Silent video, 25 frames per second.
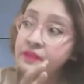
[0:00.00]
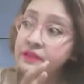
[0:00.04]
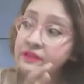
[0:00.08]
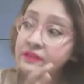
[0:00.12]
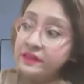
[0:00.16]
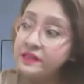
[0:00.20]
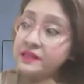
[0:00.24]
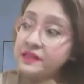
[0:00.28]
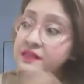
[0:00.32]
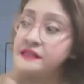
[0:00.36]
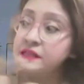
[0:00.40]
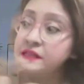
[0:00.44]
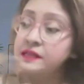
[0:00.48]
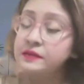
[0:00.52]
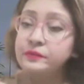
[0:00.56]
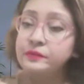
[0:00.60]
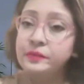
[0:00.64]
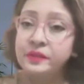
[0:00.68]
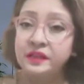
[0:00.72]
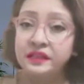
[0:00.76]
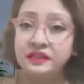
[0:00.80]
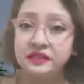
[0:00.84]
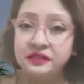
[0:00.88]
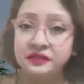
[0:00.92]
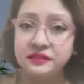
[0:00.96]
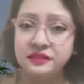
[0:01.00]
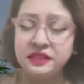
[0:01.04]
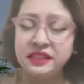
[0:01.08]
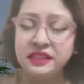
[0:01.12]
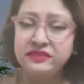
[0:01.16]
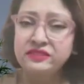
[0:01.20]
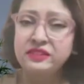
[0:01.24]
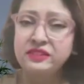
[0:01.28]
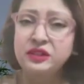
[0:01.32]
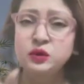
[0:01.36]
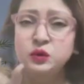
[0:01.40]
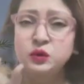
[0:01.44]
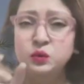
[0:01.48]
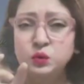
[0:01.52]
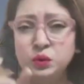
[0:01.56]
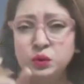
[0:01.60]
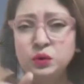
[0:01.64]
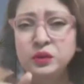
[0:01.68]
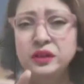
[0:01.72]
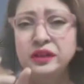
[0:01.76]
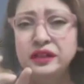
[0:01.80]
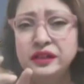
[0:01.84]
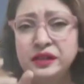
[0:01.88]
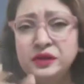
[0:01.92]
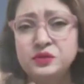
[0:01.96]
reading pages? Even
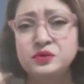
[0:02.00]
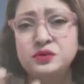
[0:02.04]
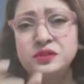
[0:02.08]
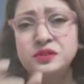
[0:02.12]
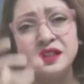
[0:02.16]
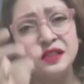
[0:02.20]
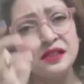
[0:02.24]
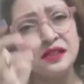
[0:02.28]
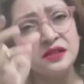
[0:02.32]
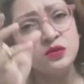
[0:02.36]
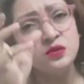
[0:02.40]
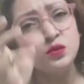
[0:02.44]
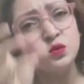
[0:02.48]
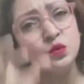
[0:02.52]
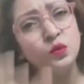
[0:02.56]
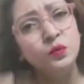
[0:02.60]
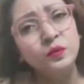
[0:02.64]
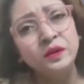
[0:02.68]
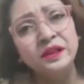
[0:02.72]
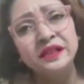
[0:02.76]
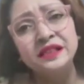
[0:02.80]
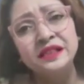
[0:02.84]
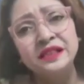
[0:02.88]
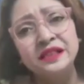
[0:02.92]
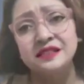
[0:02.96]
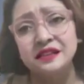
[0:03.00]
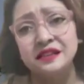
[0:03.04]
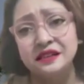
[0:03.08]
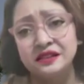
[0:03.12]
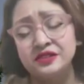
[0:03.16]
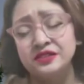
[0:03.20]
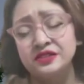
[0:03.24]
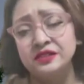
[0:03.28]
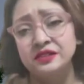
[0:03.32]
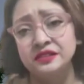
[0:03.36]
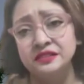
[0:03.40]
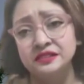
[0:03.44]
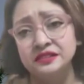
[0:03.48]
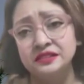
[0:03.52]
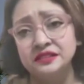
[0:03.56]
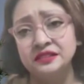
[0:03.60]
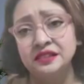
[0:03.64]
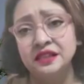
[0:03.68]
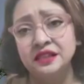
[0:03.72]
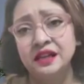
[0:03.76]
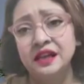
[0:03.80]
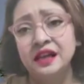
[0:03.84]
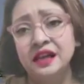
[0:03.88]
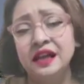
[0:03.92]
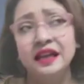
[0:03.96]
Google News has so many
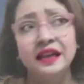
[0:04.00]
sections.